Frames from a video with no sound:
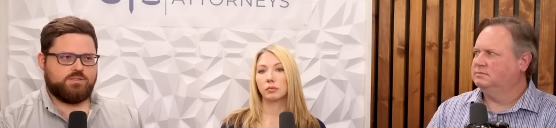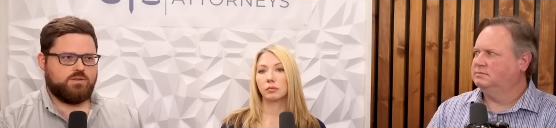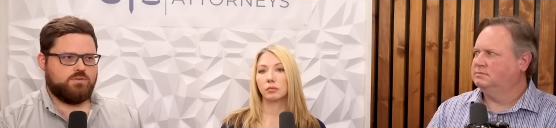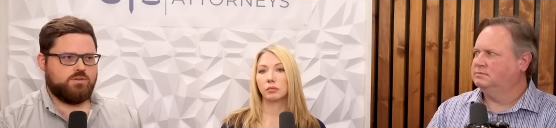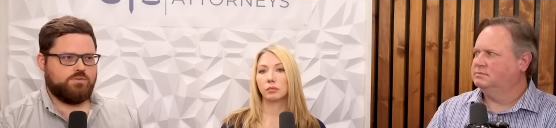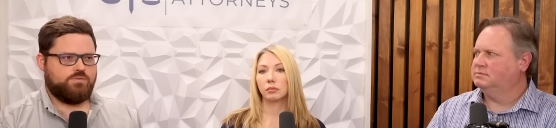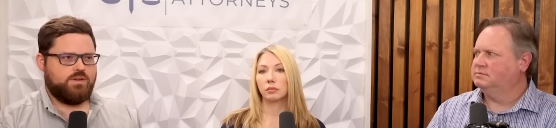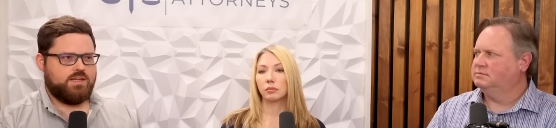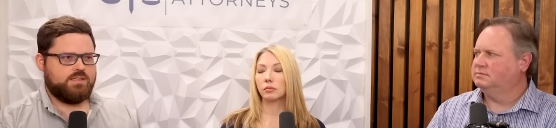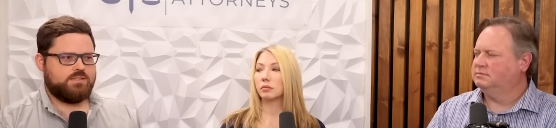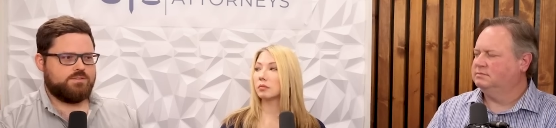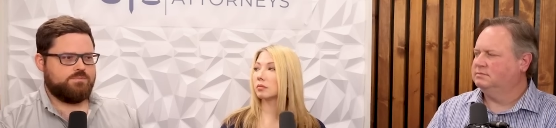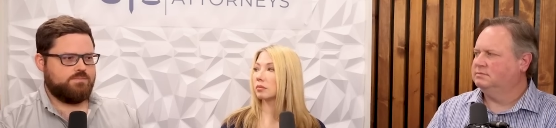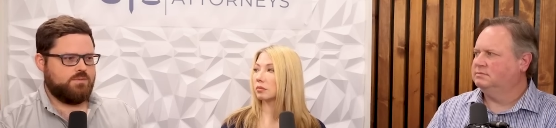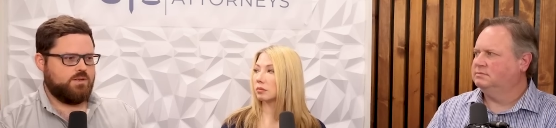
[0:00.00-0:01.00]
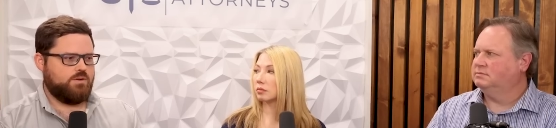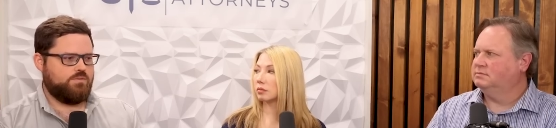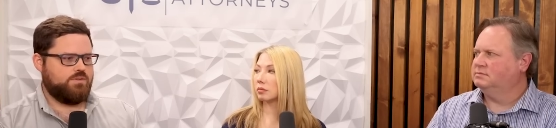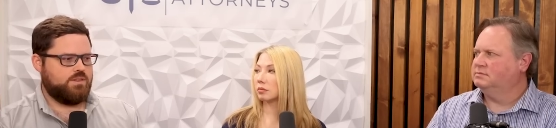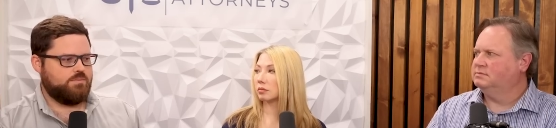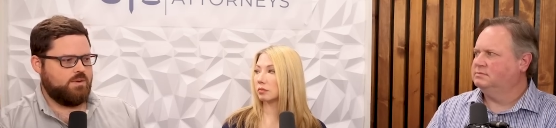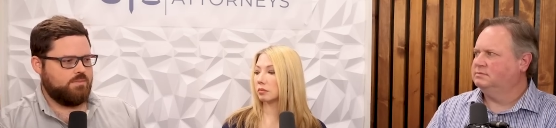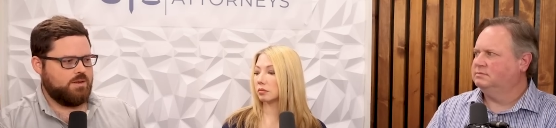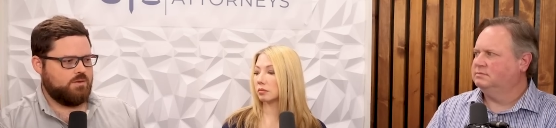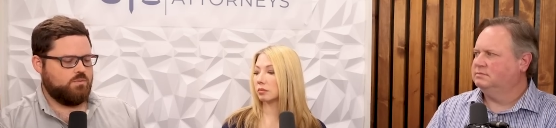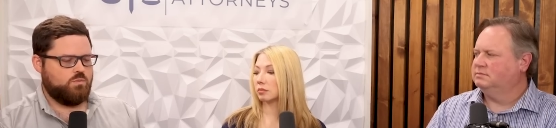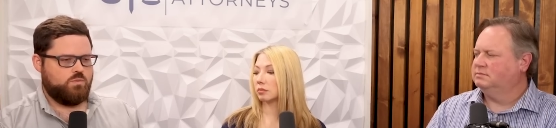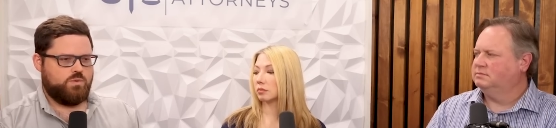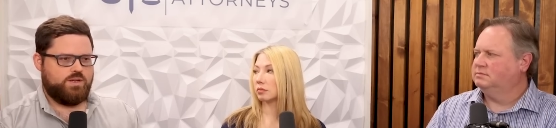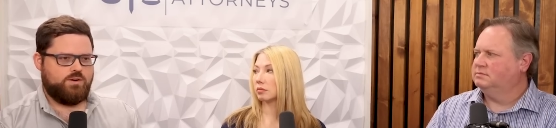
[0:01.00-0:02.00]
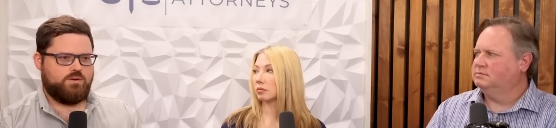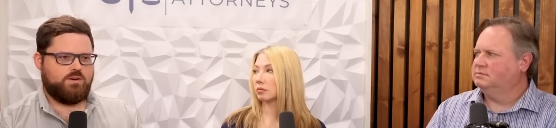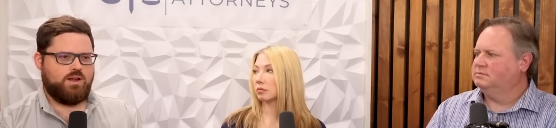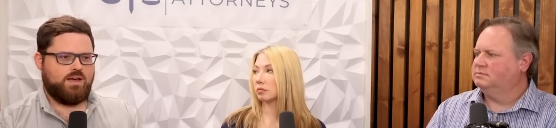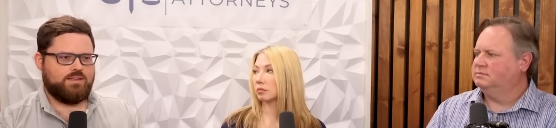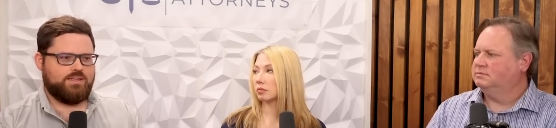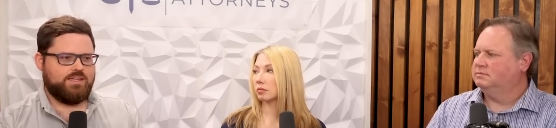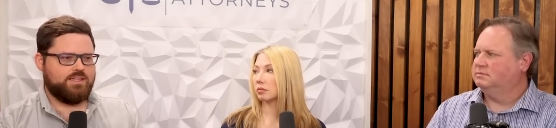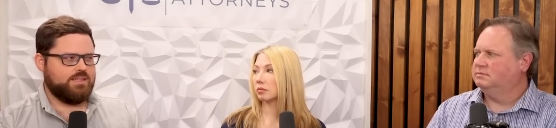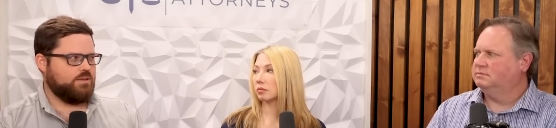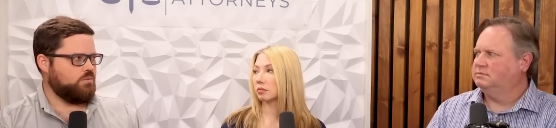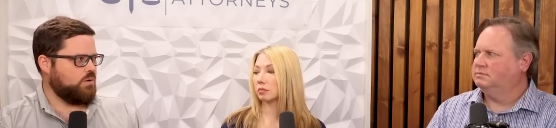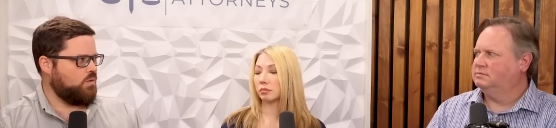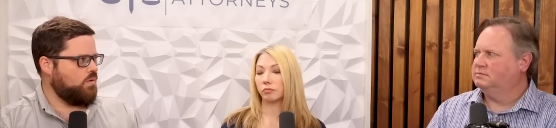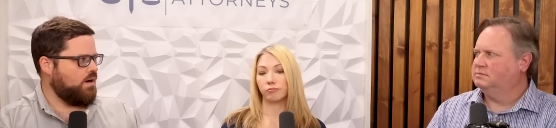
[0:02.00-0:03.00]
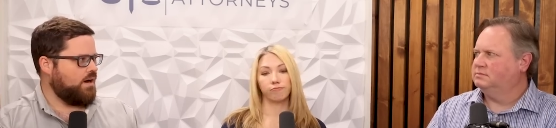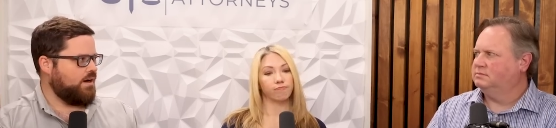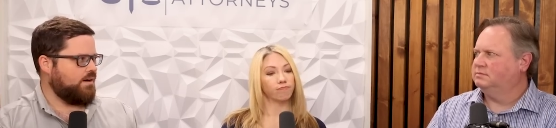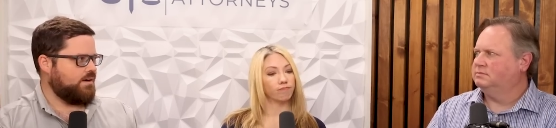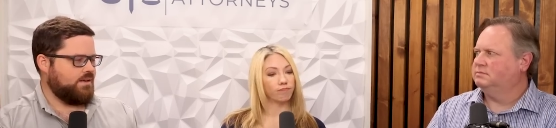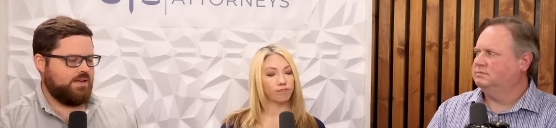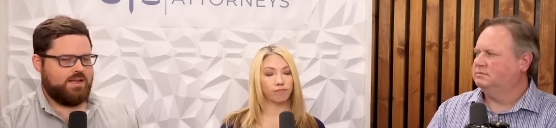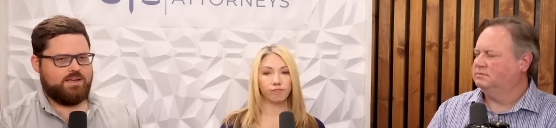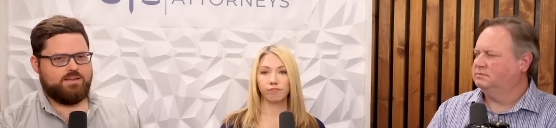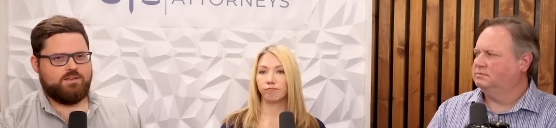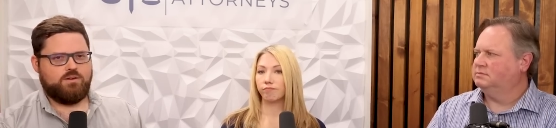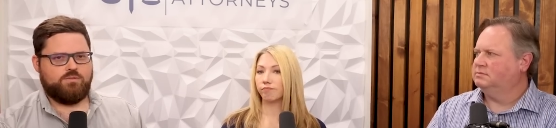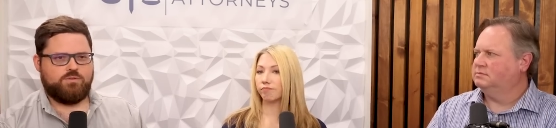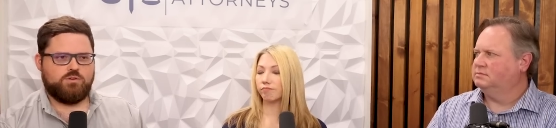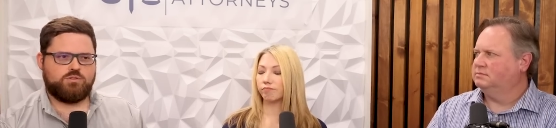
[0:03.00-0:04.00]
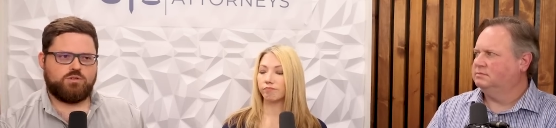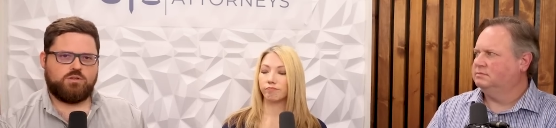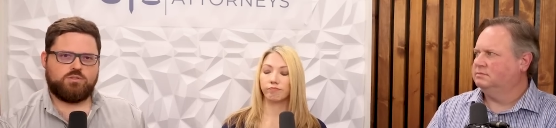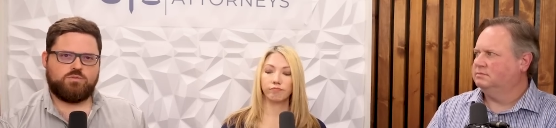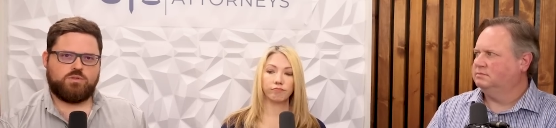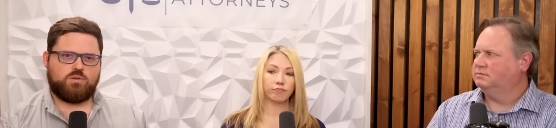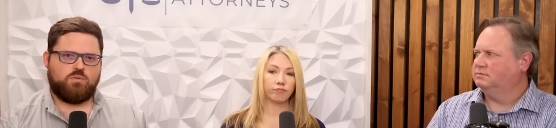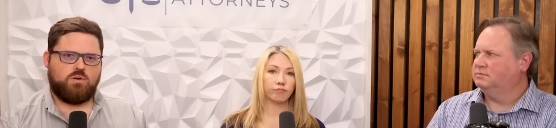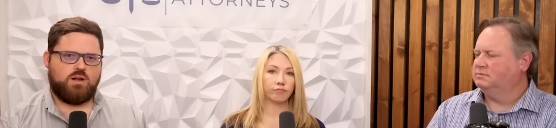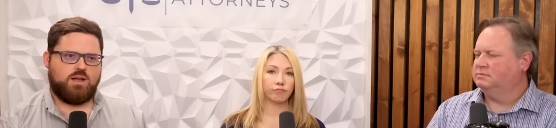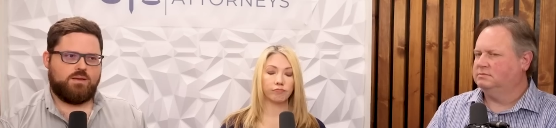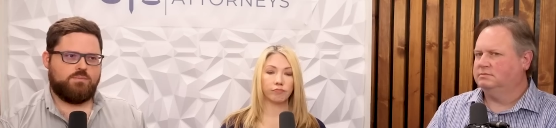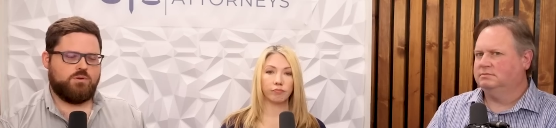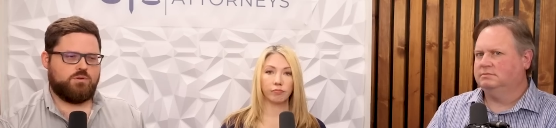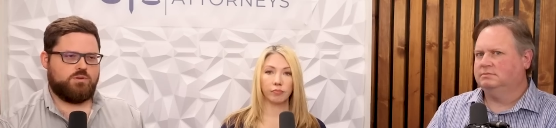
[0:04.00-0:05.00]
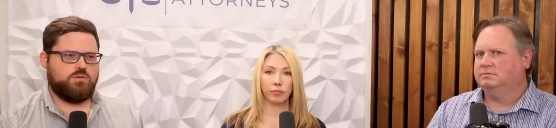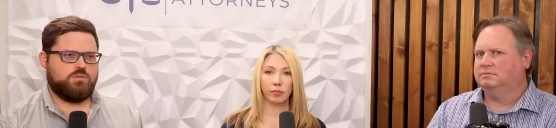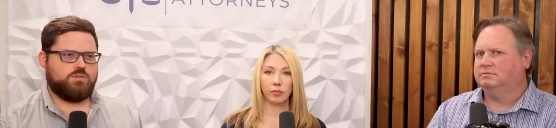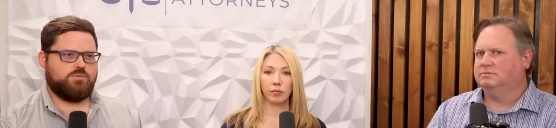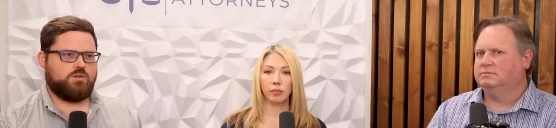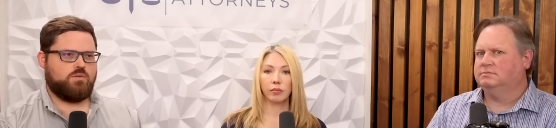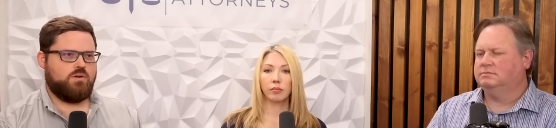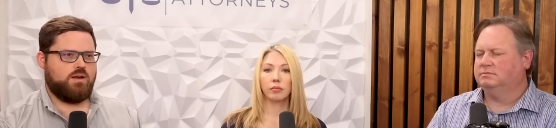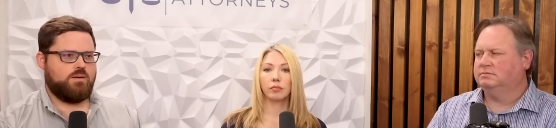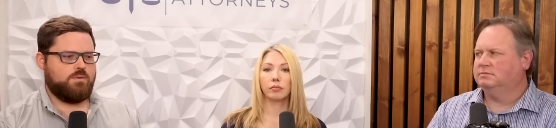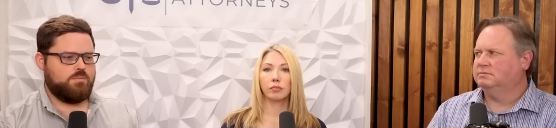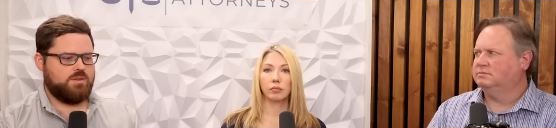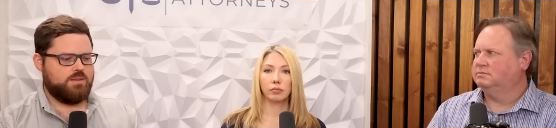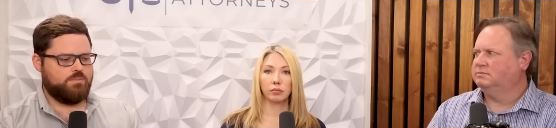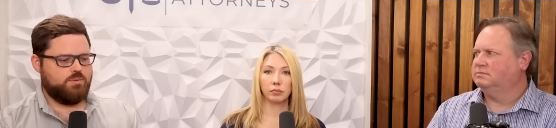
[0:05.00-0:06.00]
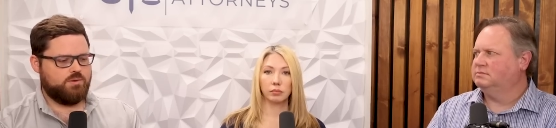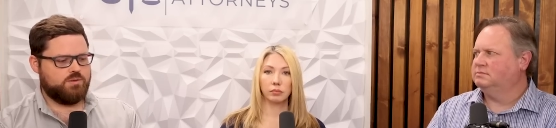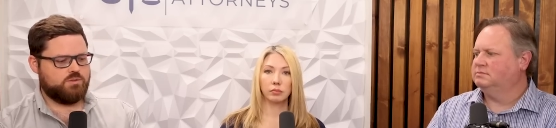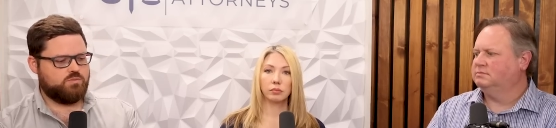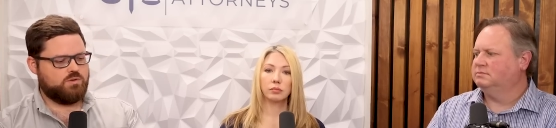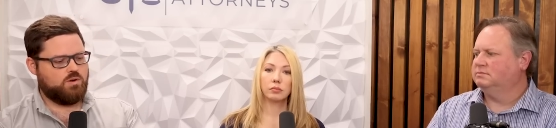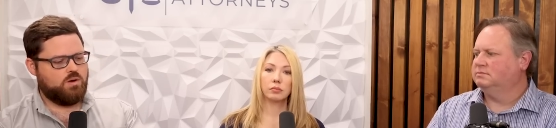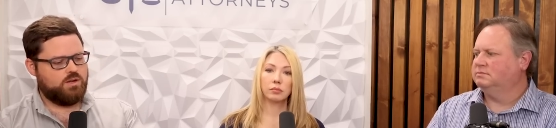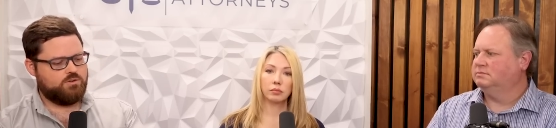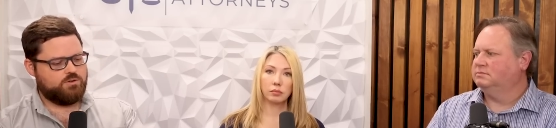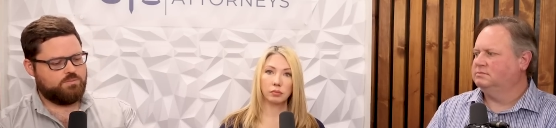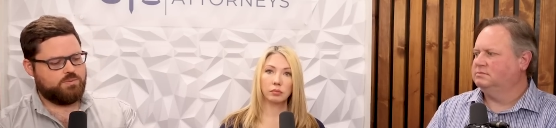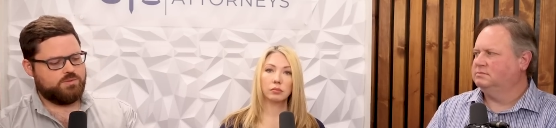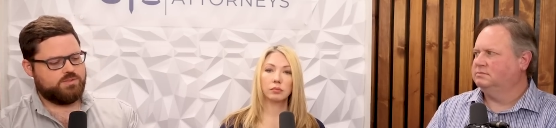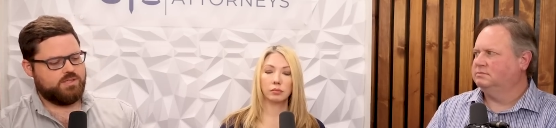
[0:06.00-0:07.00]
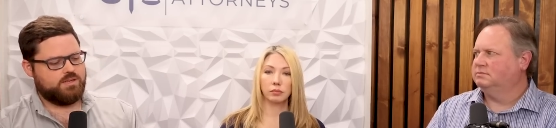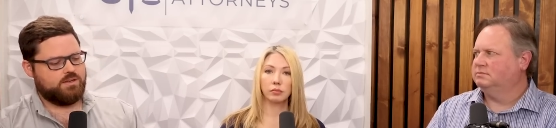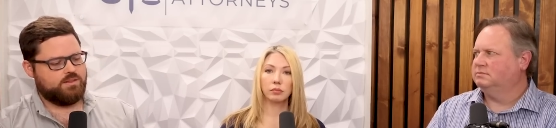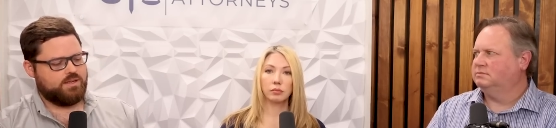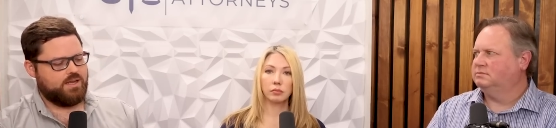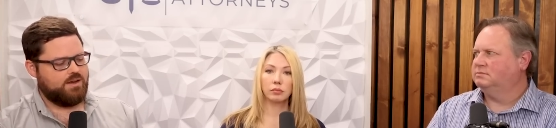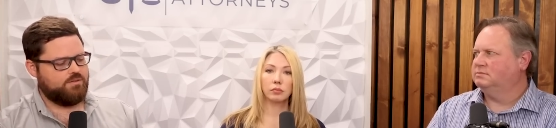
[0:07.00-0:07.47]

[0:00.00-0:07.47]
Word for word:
Speaker 1: his own defense. You know, Fifth Amendment, we are not legally required. You know, if you're charged with a crime, you're accused of a crime. I mean, the burden is 100% on the